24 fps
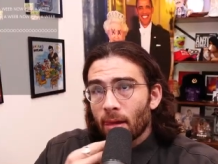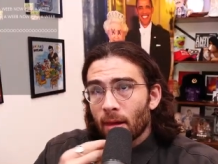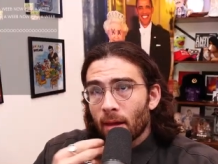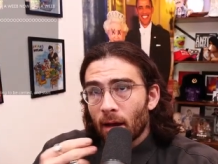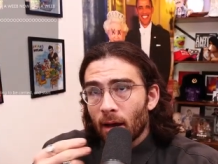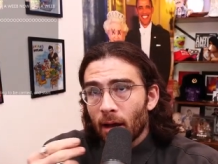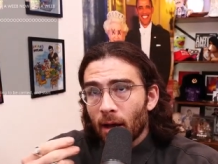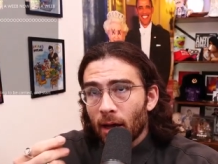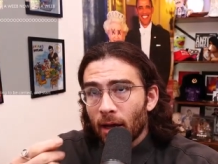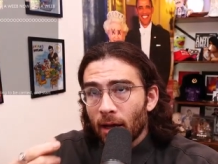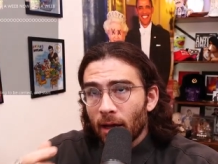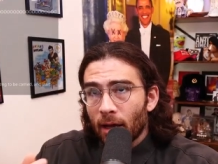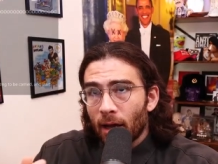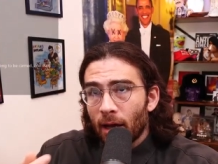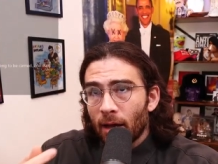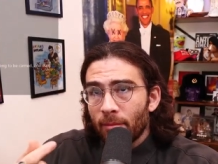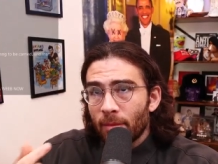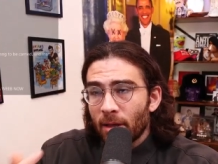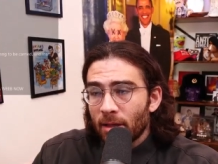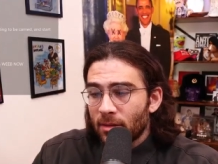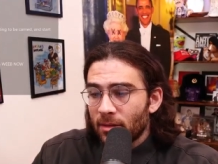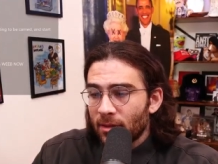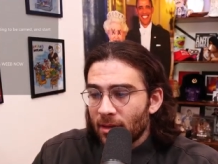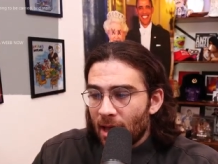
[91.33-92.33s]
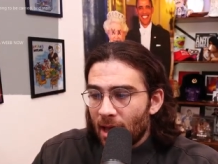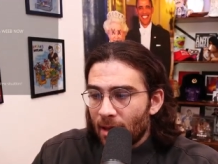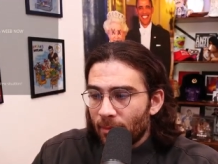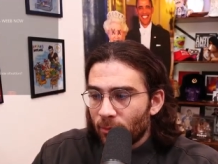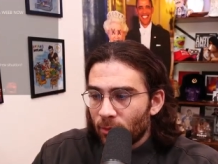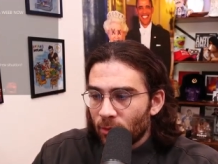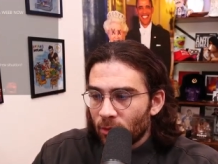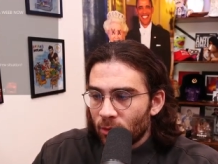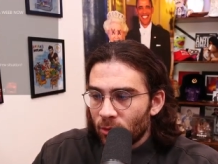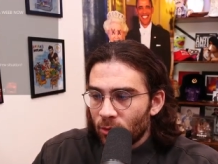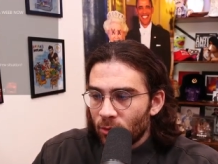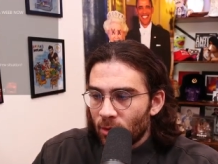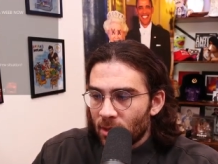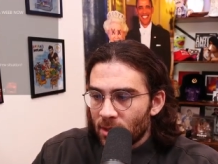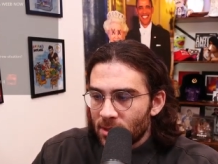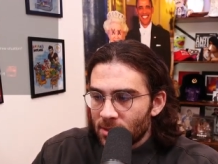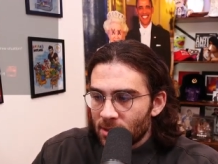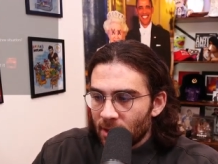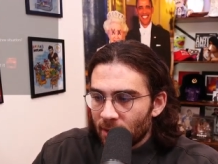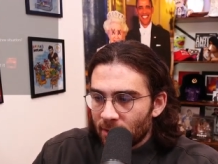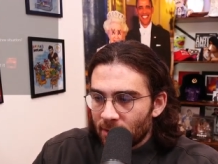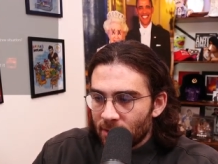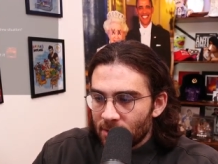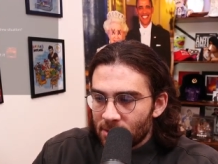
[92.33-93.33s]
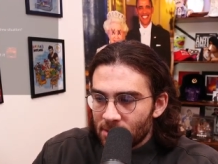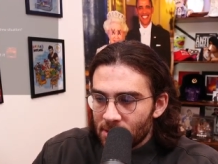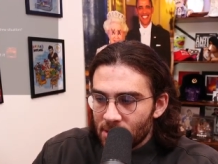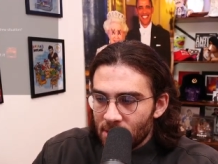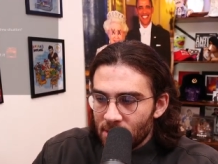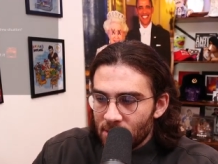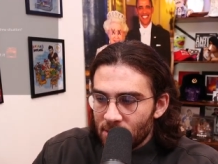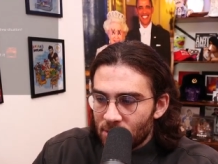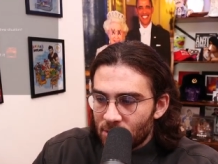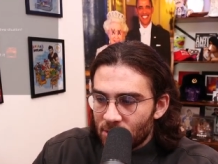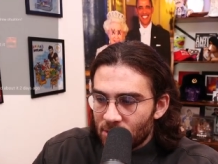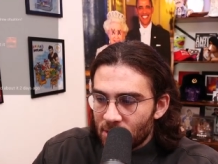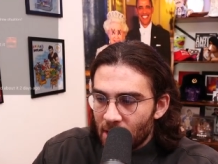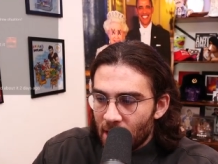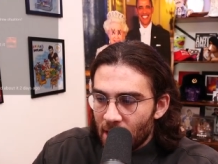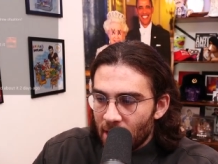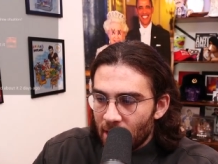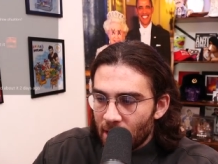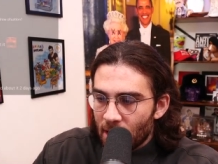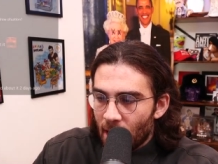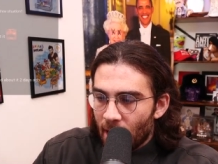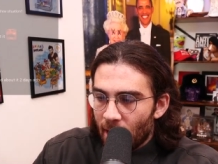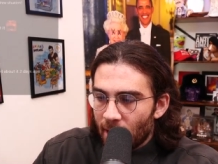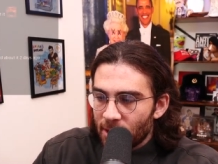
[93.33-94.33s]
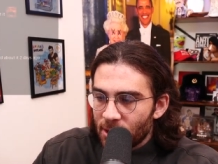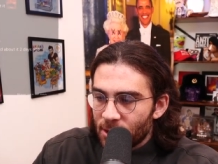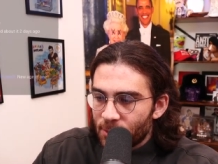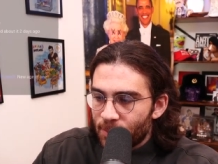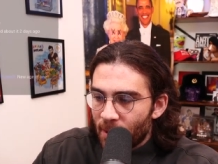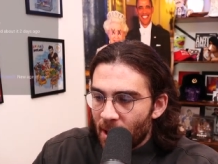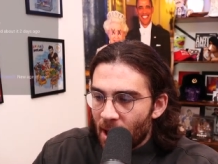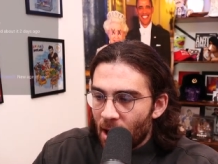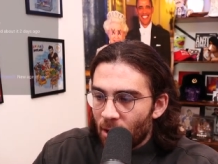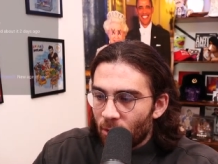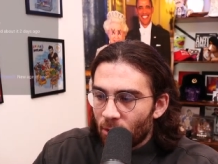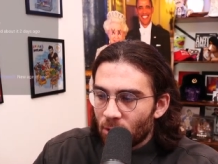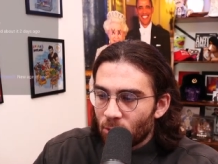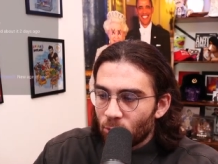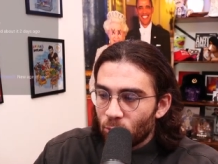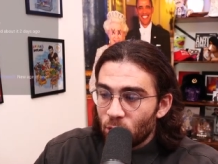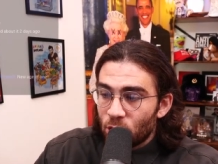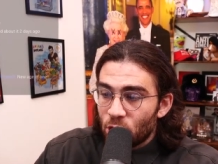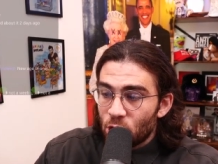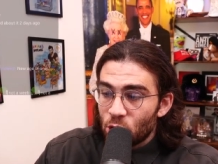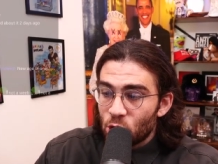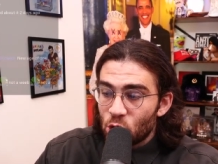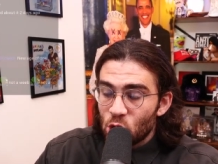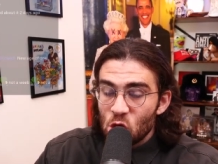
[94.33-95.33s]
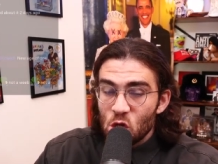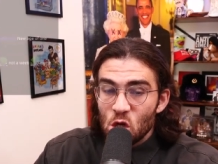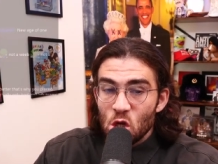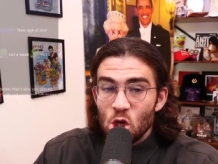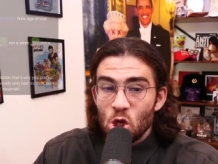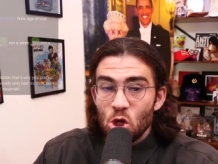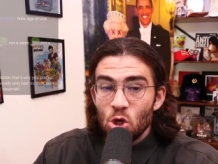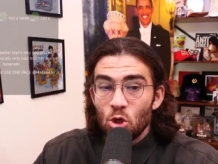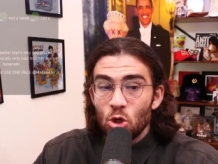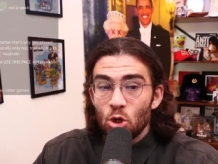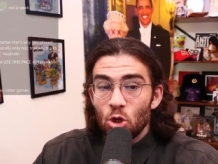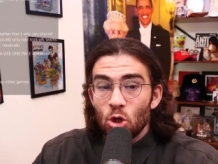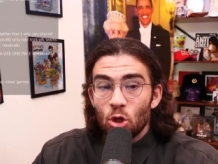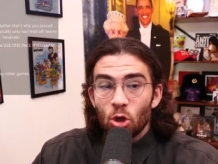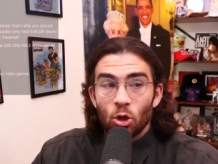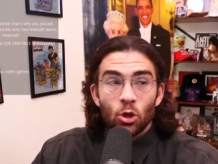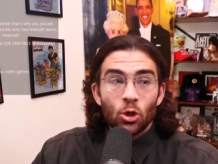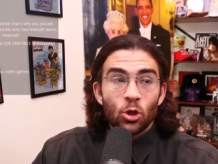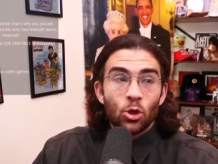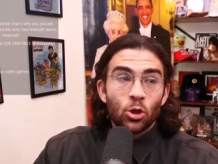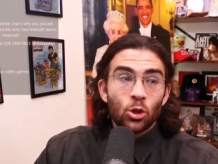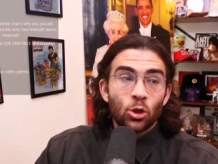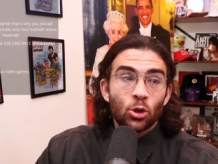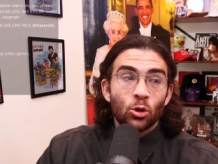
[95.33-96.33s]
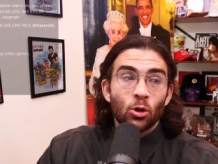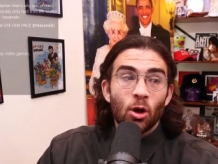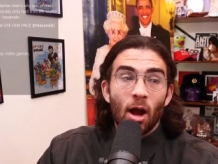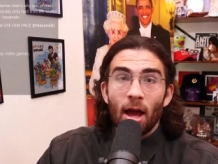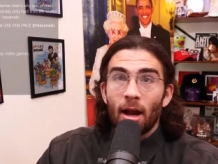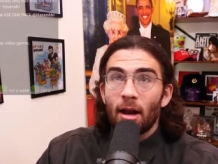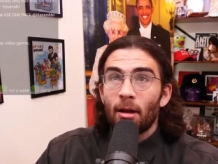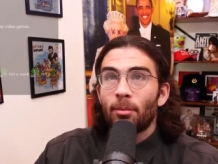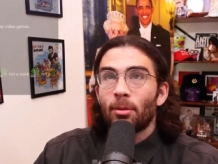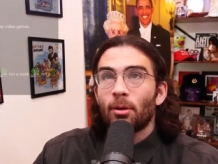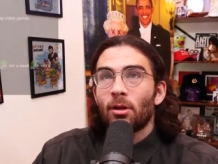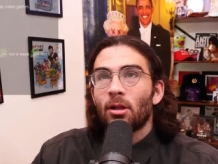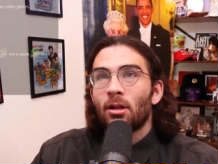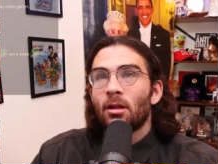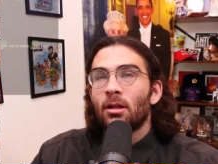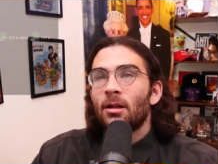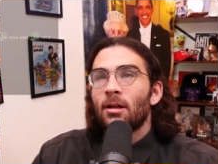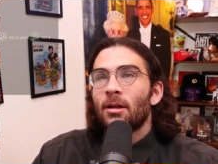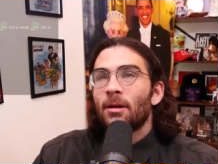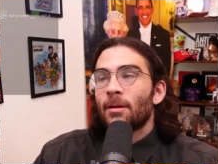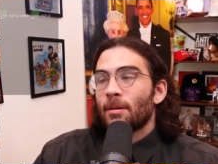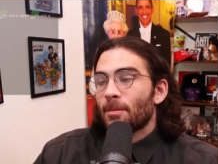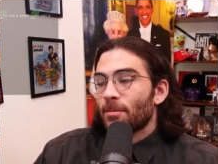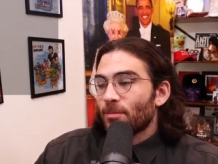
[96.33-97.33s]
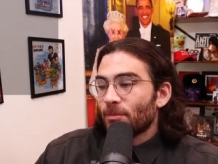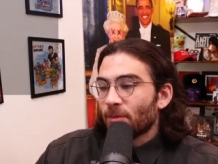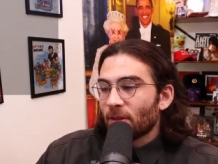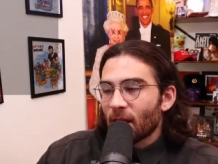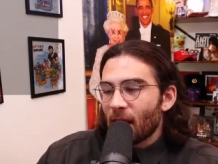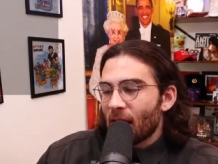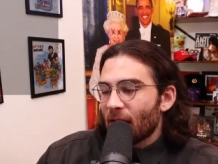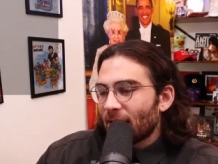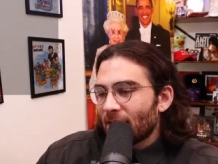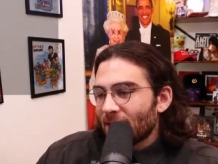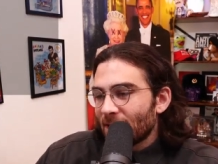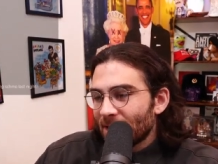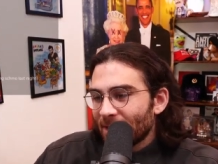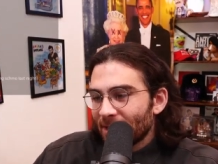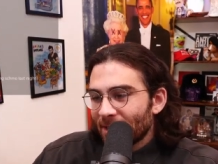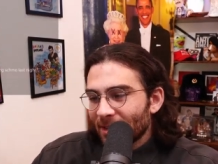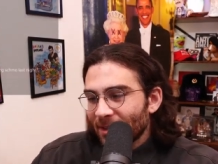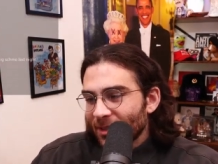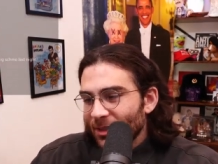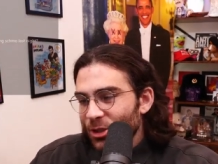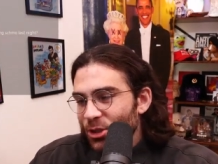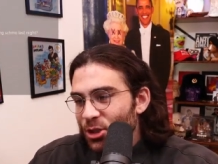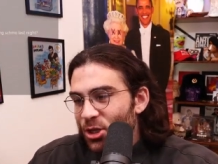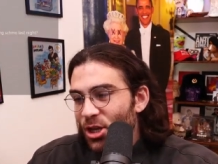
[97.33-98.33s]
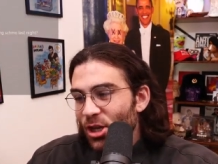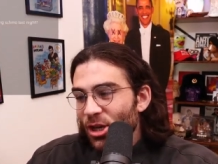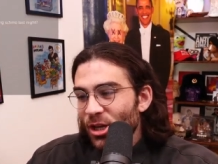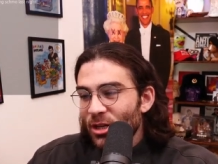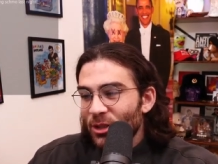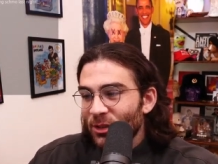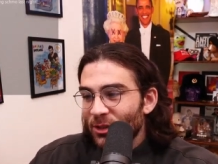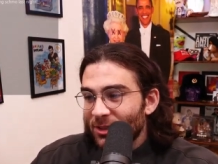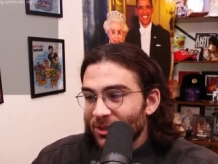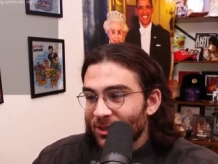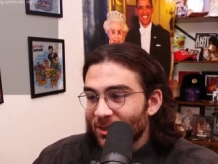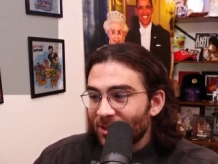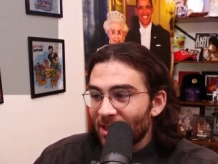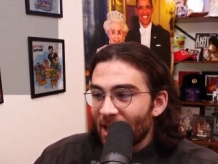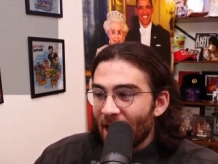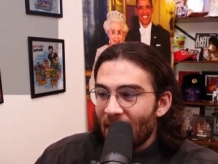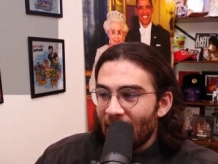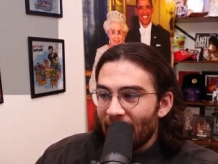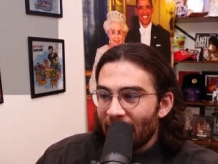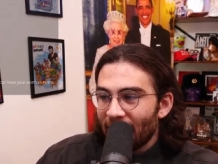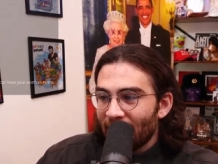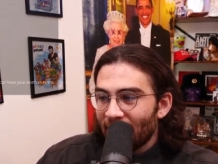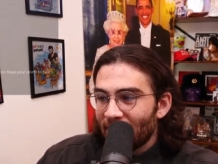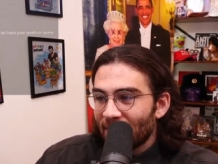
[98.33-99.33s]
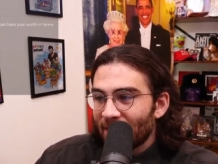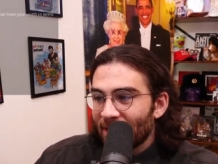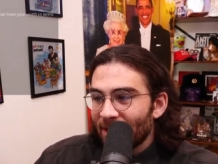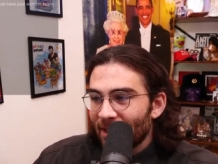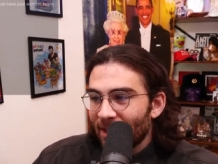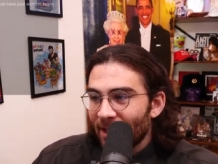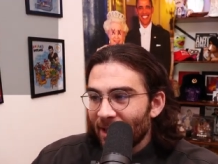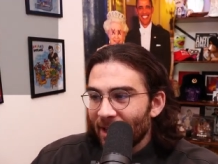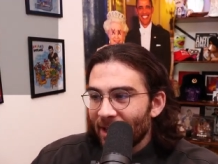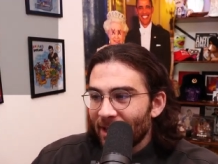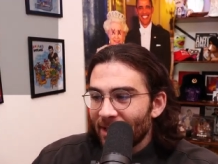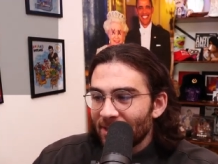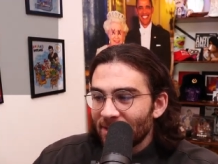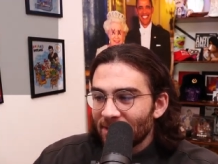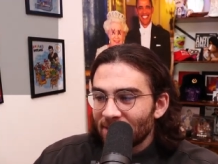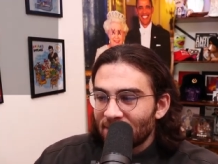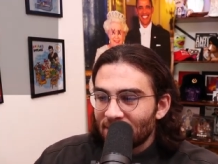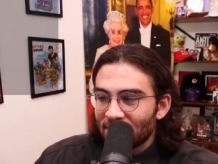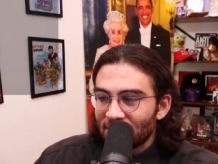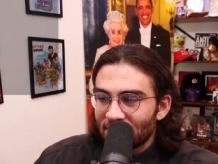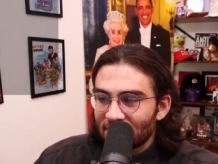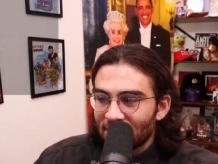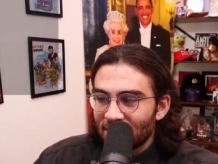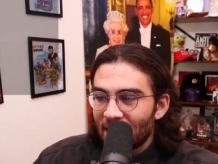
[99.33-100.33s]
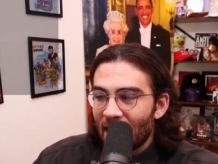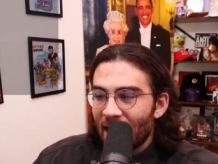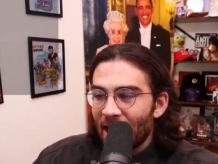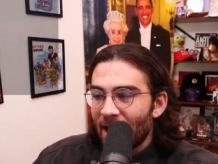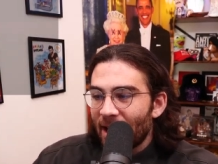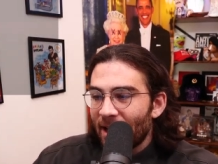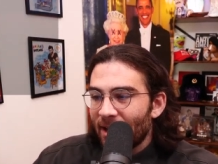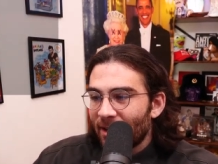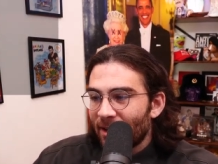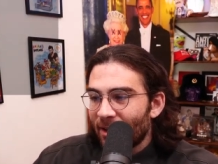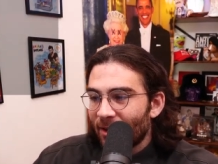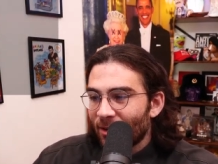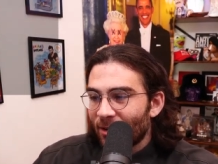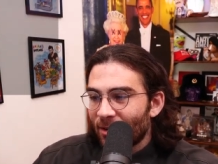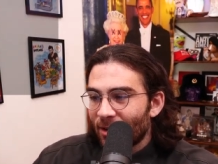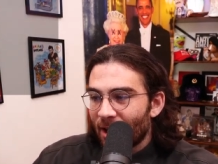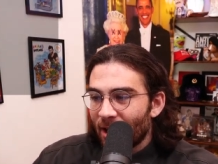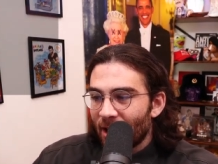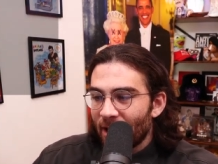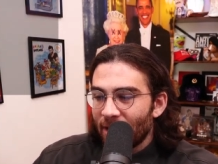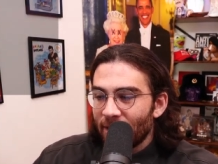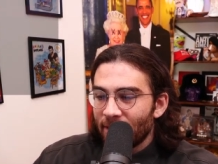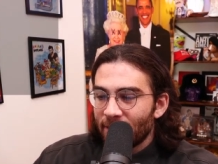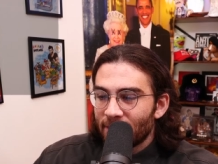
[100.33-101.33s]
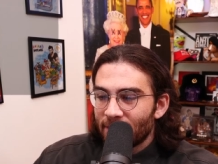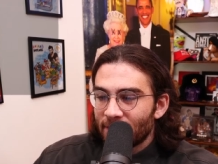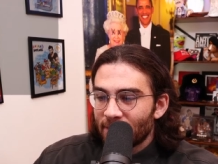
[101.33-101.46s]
I, I met the Admiral who has like this insane ice power, which is incredible. Like, insane. Insane, okay?